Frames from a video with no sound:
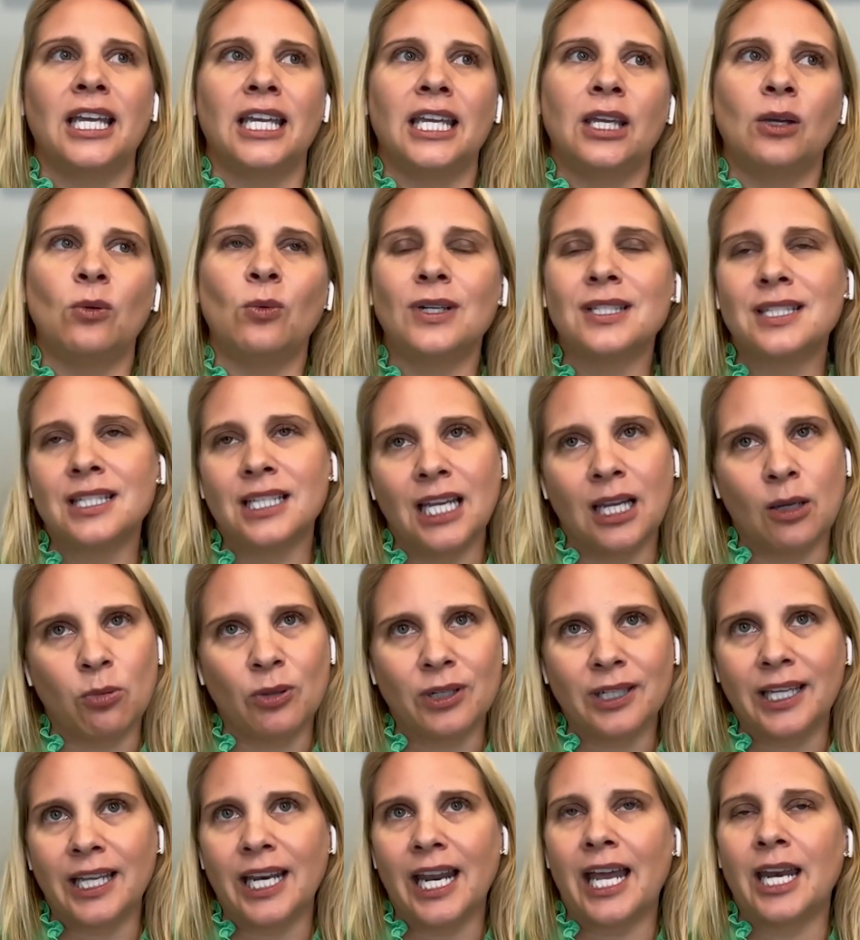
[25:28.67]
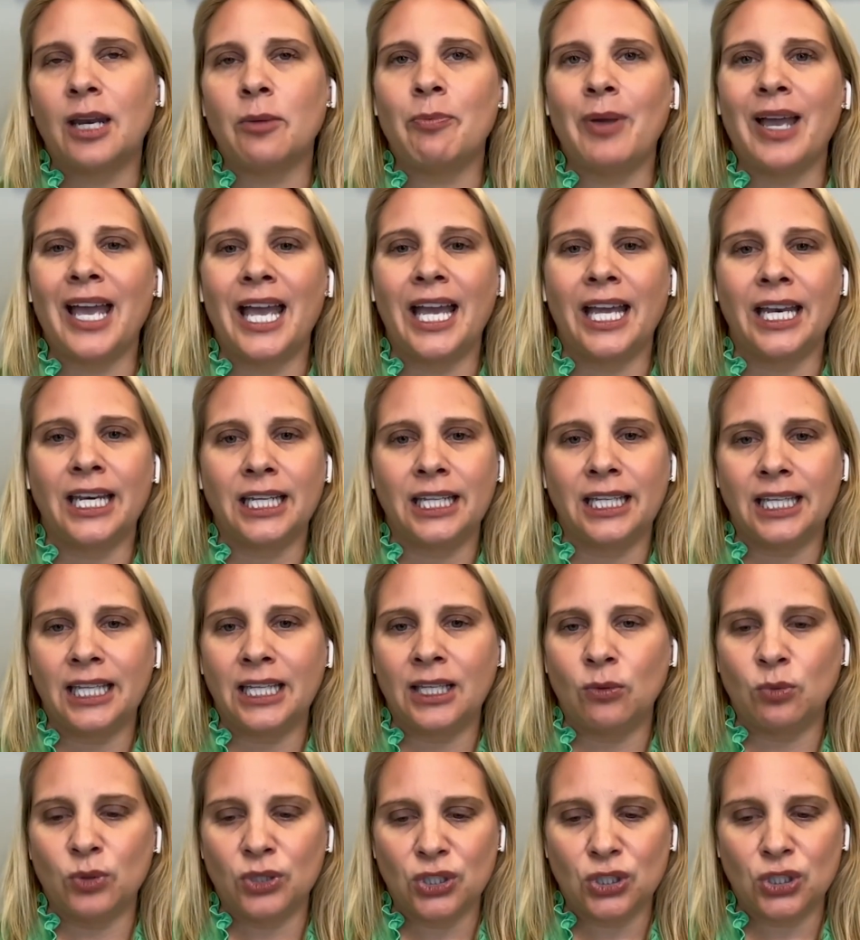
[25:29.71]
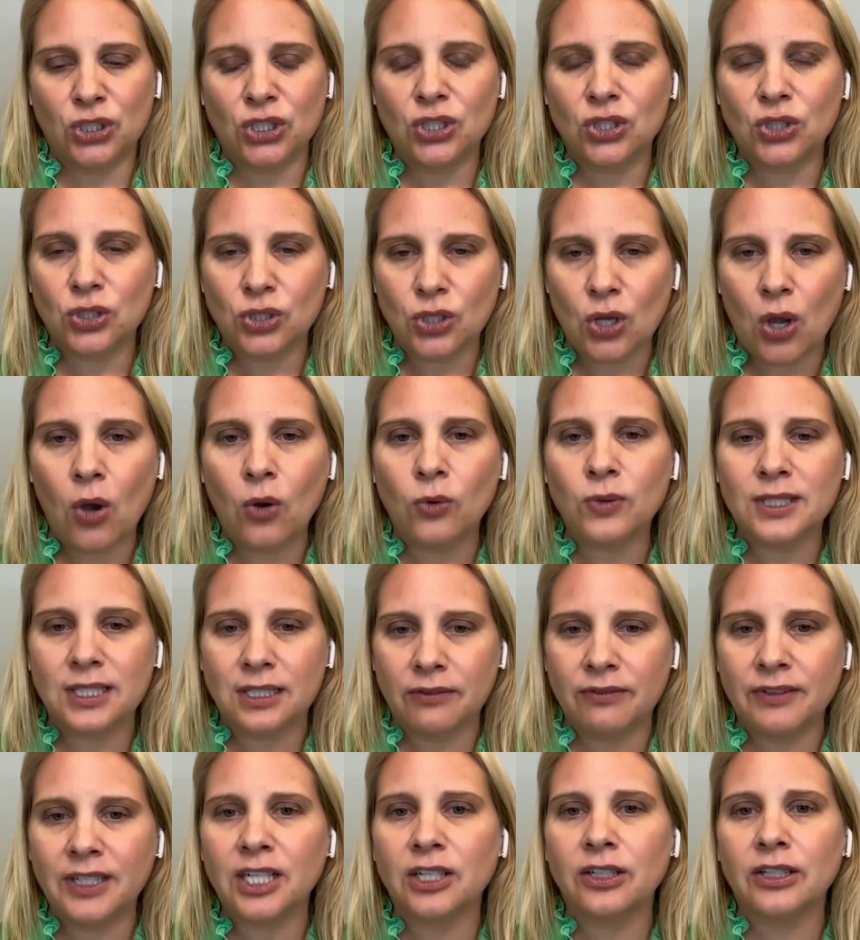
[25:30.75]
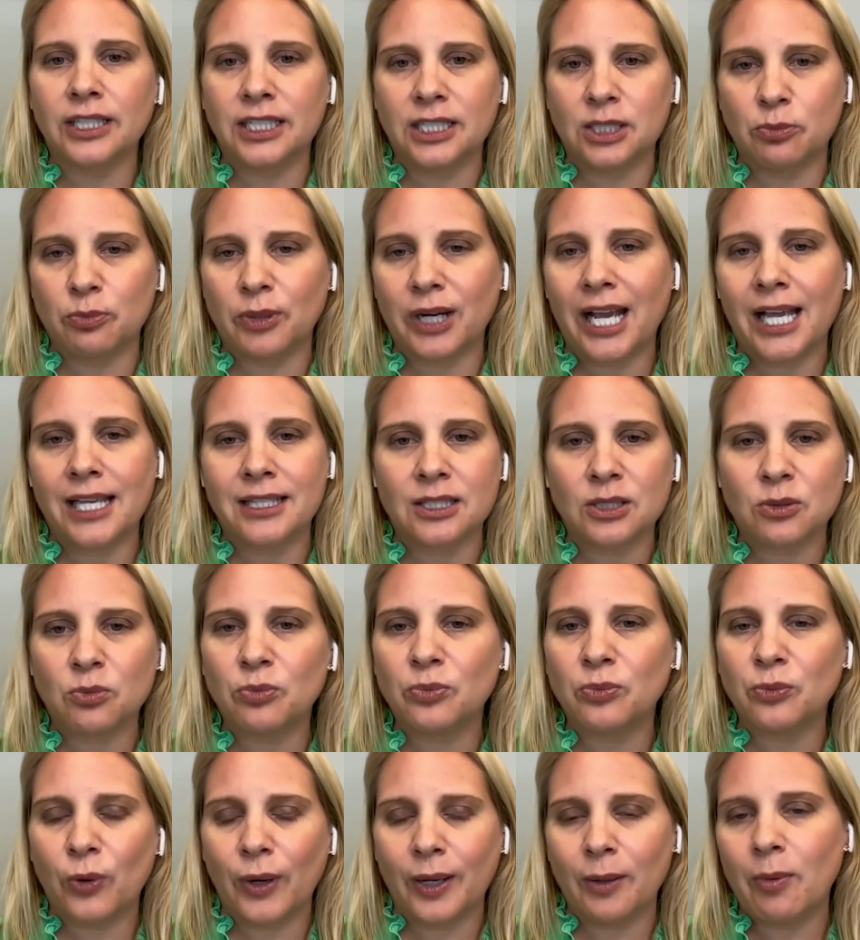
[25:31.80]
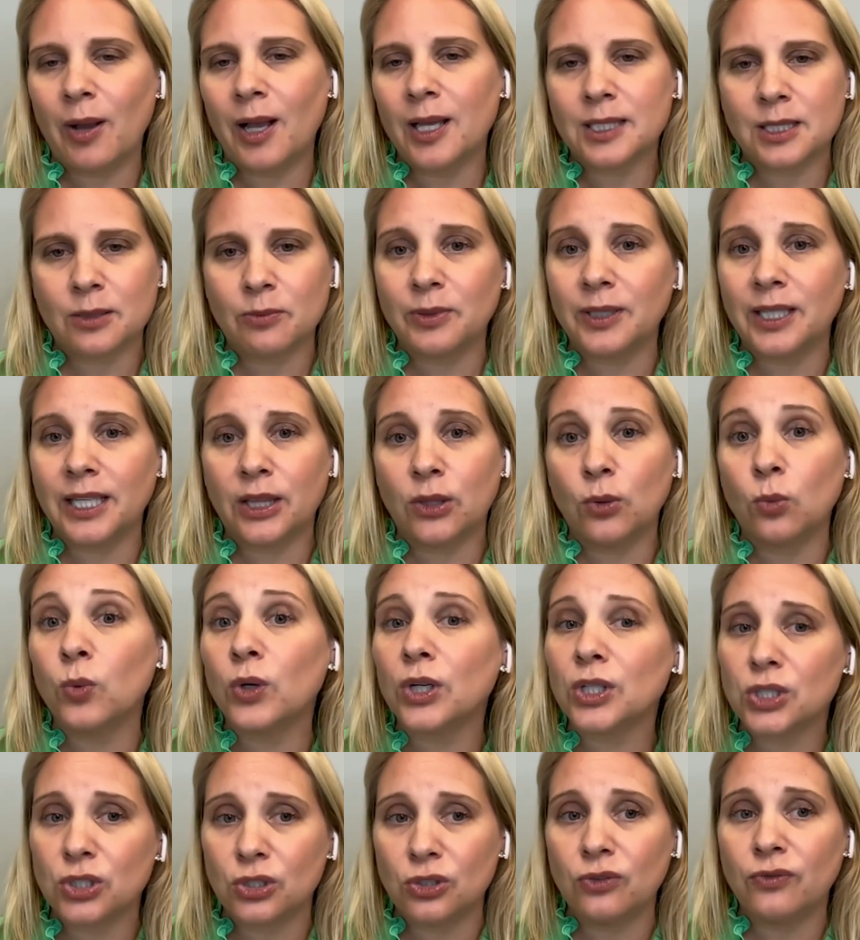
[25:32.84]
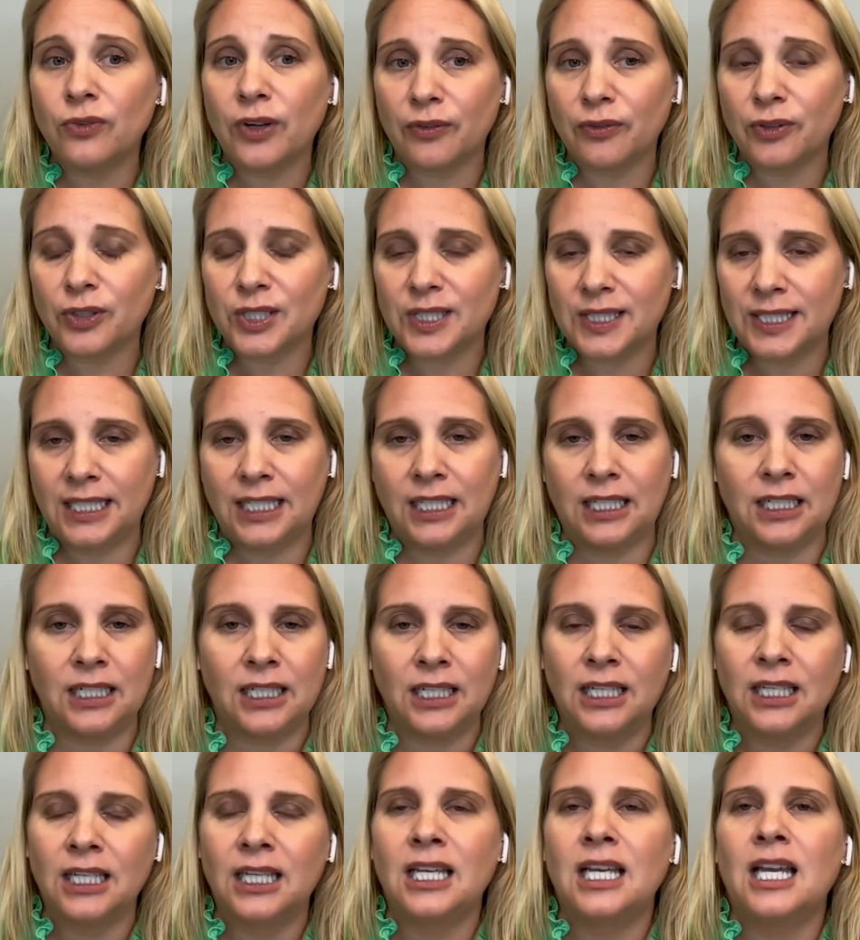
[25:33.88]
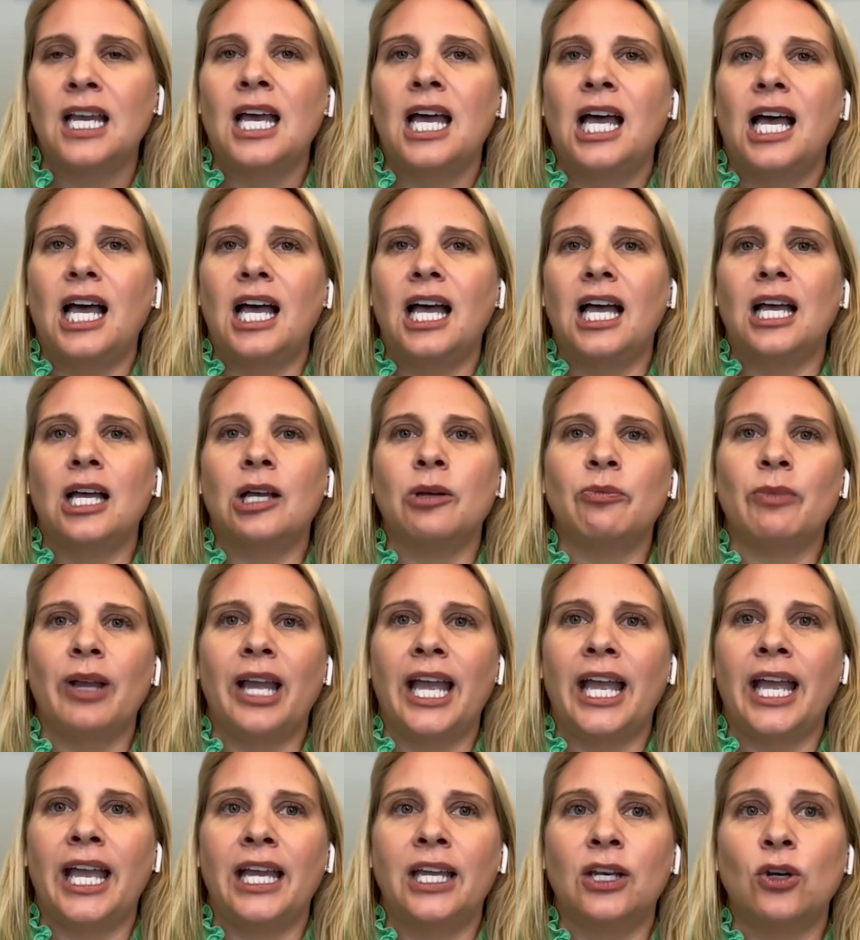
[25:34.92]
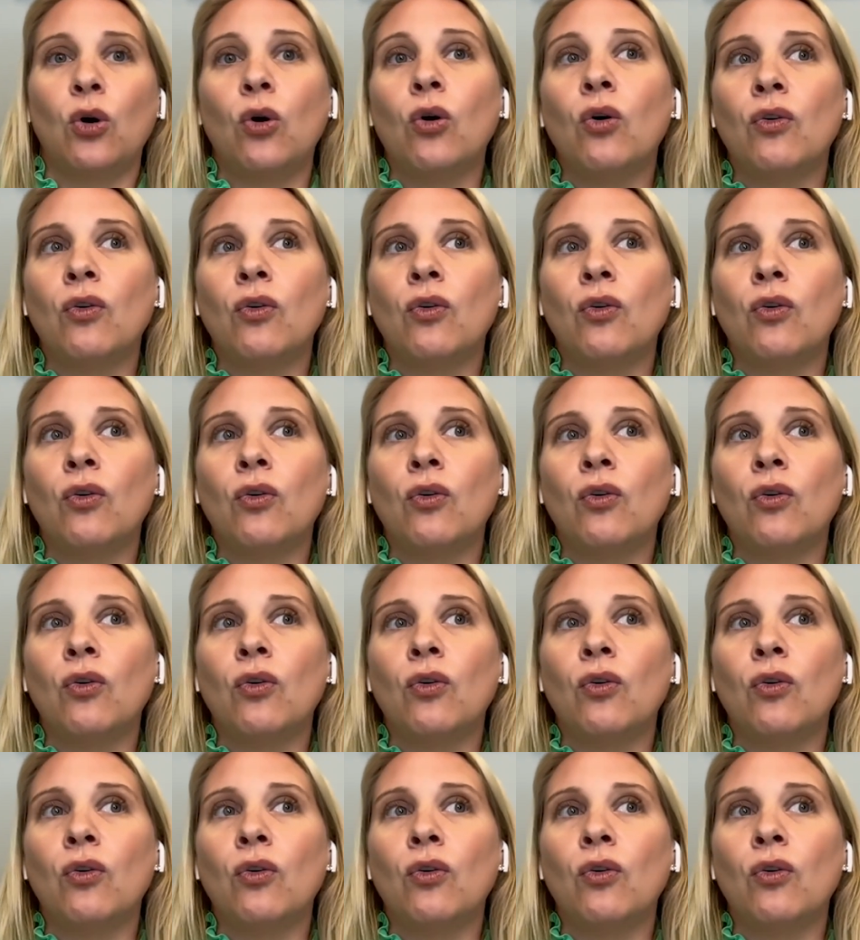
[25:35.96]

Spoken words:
He wasn't able to get out of bed. He was just so severely depressed, quite possibly the worst you've ever seen. And